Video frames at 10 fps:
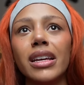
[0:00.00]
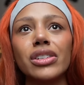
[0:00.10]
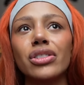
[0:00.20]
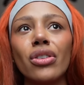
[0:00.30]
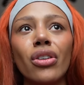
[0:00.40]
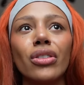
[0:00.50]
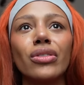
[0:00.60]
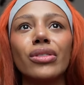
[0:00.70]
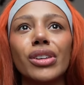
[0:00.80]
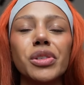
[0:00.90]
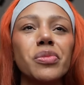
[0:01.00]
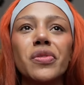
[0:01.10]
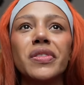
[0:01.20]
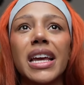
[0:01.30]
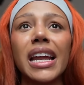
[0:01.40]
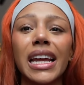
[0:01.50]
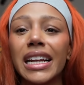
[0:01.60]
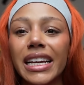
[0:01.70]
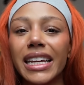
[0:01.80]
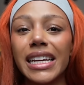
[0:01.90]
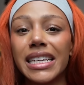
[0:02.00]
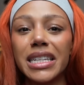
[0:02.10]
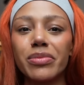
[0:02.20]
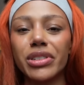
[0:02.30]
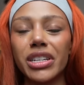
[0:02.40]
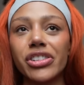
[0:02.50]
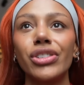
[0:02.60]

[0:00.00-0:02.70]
It's not a smooth sailing, like easy procedure.